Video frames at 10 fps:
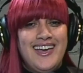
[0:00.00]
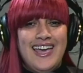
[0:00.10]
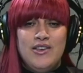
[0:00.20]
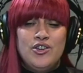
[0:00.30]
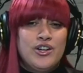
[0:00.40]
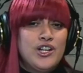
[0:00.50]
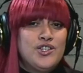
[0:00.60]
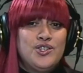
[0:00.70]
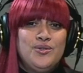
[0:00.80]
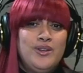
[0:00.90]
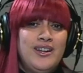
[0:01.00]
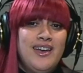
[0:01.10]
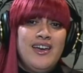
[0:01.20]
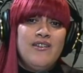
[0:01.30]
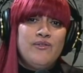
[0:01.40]
And you're going to tune in
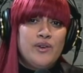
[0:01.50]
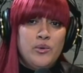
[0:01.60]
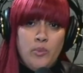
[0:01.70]
every